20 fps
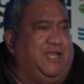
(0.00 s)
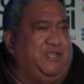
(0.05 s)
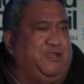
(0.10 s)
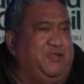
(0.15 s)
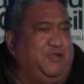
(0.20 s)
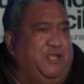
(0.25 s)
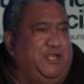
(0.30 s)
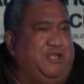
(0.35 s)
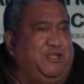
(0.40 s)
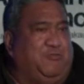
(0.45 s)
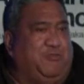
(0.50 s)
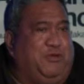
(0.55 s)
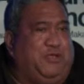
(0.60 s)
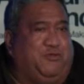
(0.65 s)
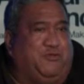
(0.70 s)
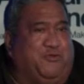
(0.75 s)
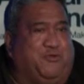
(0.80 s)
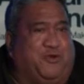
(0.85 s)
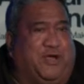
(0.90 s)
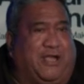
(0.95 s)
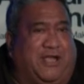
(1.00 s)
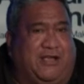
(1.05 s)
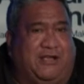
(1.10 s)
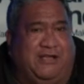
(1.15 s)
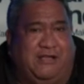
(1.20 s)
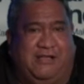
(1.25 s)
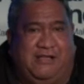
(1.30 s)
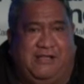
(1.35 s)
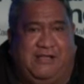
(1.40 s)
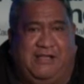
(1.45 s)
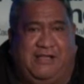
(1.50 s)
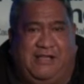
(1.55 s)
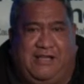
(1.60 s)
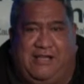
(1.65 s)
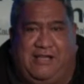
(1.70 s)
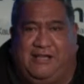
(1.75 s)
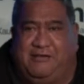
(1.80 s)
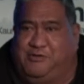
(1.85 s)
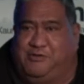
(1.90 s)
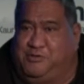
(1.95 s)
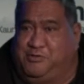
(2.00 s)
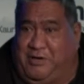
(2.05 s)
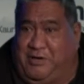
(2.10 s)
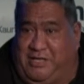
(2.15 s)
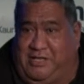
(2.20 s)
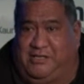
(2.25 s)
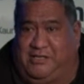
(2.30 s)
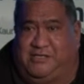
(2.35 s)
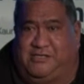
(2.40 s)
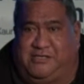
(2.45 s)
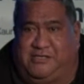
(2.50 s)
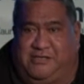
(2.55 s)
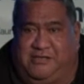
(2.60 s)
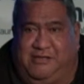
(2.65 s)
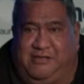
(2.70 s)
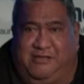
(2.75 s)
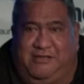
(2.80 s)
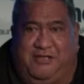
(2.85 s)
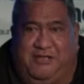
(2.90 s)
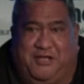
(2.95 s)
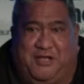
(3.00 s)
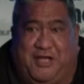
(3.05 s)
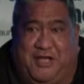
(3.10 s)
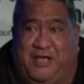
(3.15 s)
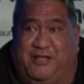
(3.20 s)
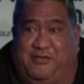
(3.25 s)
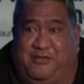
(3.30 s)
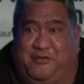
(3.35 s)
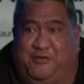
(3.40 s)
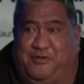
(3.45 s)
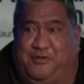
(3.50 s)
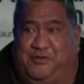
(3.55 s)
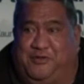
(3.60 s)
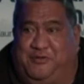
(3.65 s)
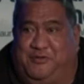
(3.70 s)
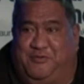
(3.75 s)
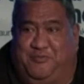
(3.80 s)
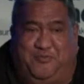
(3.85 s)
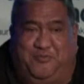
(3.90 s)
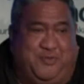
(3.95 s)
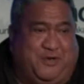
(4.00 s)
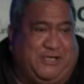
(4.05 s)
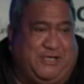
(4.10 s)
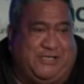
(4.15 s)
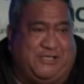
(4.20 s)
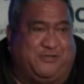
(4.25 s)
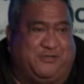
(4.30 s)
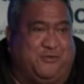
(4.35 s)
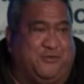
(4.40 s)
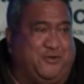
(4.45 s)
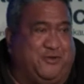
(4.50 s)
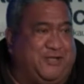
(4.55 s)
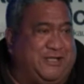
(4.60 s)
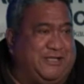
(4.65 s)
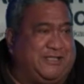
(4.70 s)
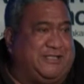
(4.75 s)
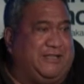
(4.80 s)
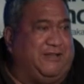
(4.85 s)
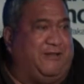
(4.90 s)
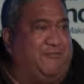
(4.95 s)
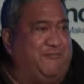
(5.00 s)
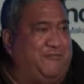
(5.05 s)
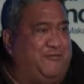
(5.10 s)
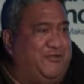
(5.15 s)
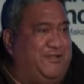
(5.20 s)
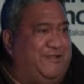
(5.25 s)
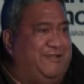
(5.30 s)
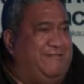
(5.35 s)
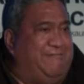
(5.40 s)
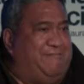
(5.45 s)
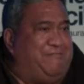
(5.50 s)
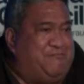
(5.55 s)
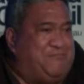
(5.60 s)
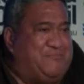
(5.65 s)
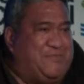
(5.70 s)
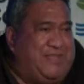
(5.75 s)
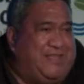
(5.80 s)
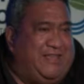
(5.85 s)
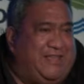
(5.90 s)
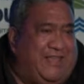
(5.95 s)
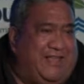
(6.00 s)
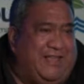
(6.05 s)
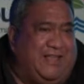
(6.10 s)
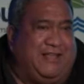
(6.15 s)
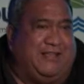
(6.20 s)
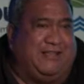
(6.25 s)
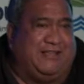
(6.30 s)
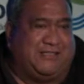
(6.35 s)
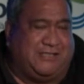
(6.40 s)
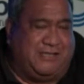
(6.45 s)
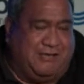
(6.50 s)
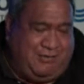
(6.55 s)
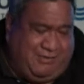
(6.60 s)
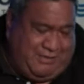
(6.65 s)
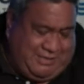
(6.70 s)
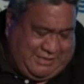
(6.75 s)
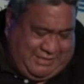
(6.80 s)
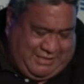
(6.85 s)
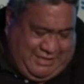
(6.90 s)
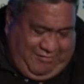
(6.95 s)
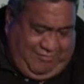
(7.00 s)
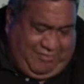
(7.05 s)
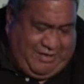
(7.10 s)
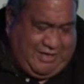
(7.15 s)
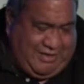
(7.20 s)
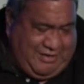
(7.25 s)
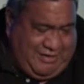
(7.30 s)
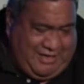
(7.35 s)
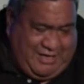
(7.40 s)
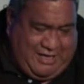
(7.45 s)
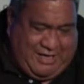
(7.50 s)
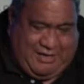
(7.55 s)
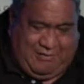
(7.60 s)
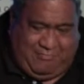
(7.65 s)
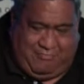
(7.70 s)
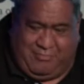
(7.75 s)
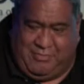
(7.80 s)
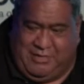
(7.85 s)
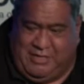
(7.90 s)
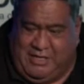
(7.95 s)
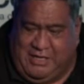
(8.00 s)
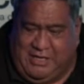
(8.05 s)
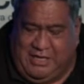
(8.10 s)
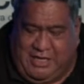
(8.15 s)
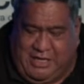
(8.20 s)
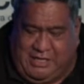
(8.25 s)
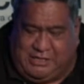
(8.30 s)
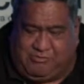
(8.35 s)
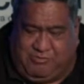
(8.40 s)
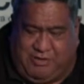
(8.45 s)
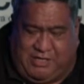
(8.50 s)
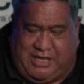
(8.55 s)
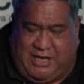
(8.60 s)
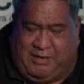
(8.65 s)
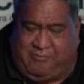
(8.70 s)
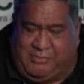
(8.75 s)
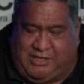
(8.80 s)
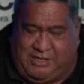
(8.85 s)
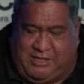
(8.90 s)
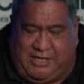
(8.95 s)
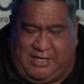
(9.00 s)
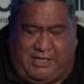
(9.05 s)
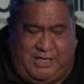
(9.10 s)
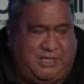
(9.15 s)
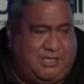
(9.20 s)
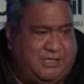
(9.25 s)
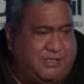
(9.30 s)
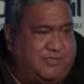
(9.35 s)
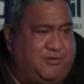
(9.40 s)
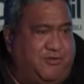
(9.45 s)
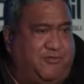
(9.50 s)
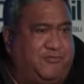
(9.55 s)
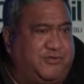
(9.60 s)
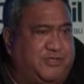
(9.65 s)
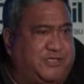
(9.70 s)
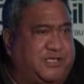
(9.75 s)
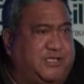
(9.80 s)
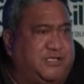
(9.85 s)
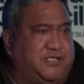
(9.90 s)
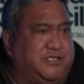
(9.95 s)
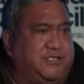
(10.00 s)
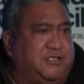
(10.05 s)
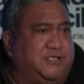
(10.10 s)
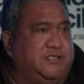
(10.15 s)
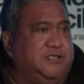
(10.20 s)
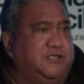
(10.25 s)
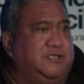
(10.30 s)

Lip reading: you need to be talking to others. Can't do it by just talking to yourself. So this evening, as we come to hear this conversation,